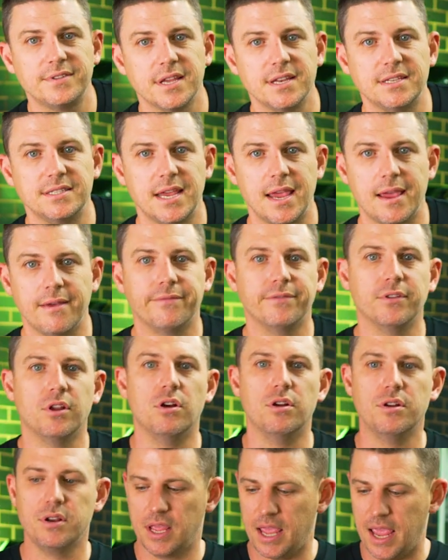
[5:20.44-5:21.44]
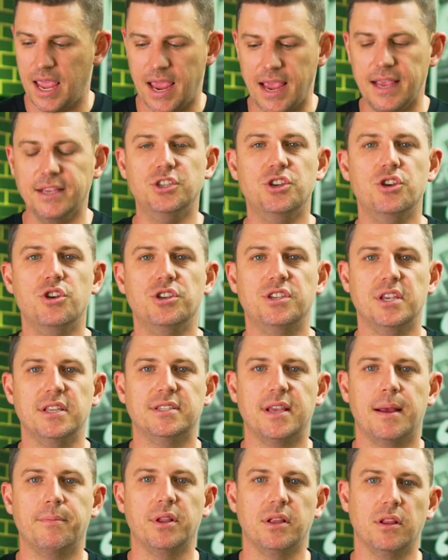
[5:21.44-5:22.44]
to Teflon is using
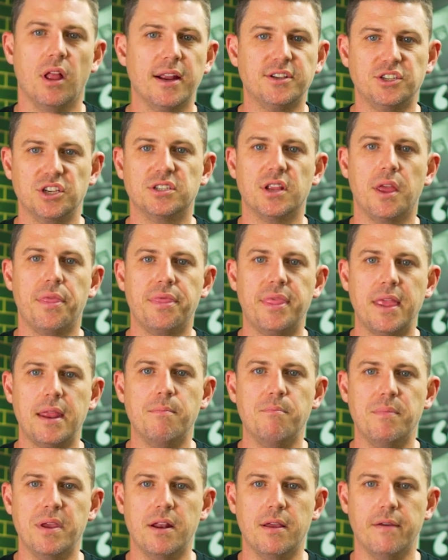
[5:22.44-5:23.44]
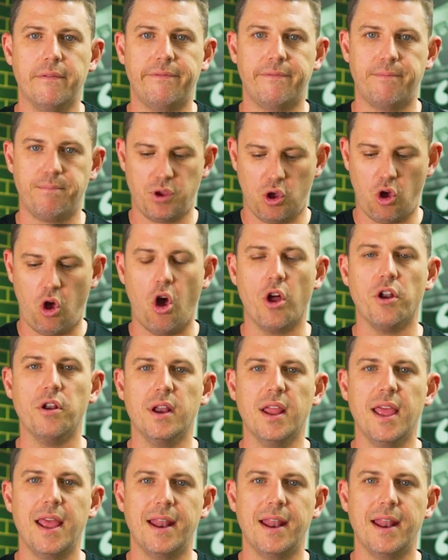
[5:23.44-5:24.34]
something like just a thin bit of cotton.